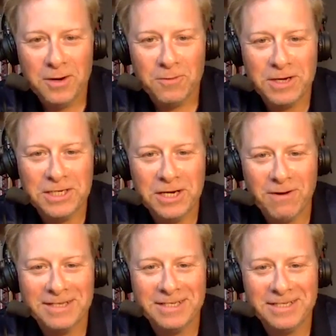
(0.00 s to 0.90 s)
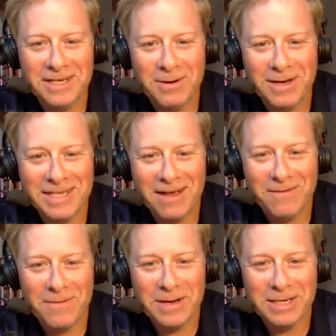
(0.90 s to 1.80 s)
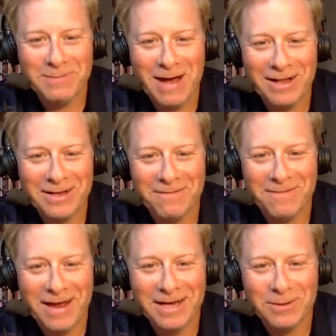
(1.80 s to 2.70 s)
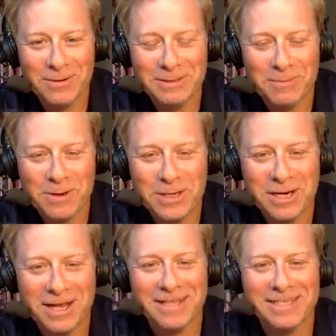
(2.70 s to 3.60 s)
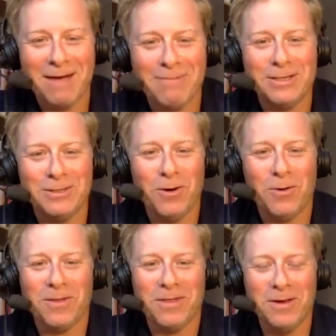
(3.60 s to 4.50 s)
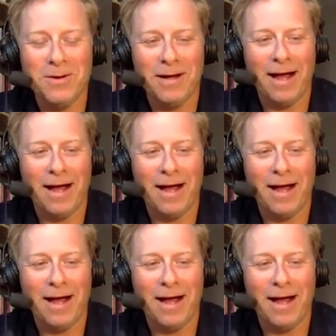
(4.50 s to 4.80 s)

Richie, great to see you as ever. Big smile on your face. Always appreciate the time to talk with you.